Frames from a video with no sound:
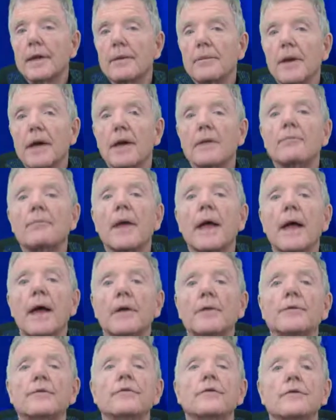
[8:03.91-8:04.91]
about
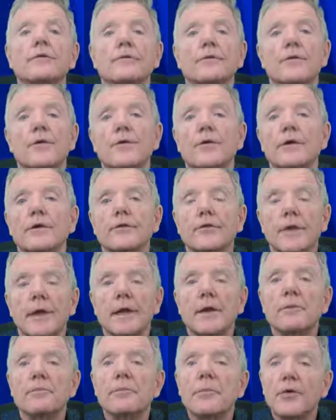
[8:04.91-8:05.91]
pounds of force that
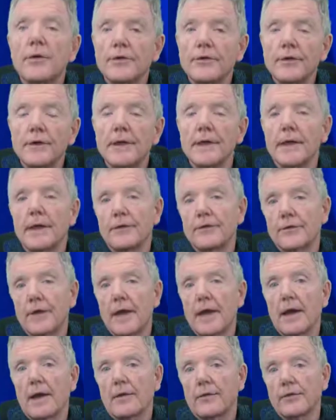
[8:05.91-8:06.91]
are pushing against a
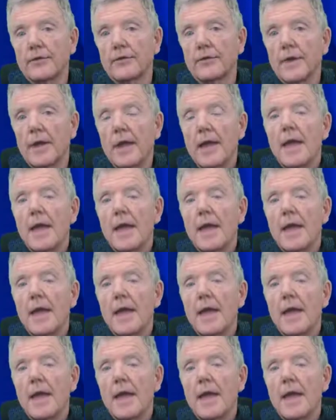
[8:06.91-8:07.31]
house